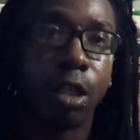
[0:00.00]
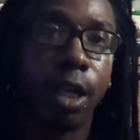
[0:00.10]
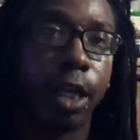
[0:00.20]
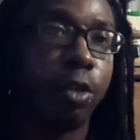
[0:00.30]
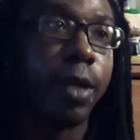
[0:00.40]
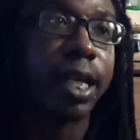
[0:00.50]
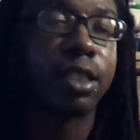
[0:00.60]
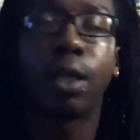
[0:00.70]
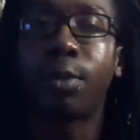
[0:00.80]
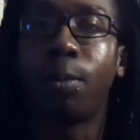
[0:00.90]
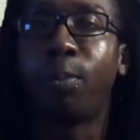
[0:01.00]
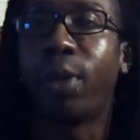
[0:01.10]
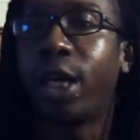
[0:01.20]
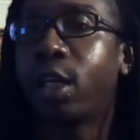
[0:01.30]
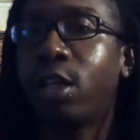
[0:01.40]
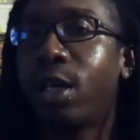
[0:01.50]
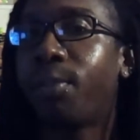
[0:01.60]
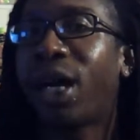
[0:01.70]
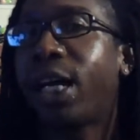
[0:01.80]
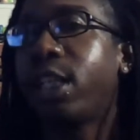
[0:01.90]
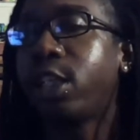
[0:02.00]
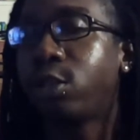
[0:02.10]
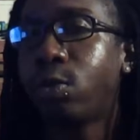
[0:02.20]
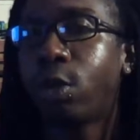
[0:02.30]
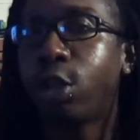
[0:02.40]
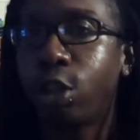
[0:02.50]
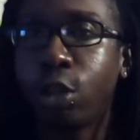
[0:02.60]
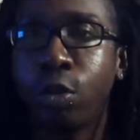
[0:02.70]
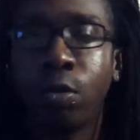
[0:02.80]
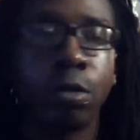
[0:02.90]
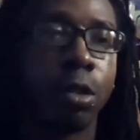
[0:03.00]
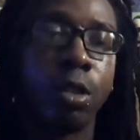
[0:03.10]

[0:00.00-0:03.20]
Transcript: and you got something better in mind that you want to do,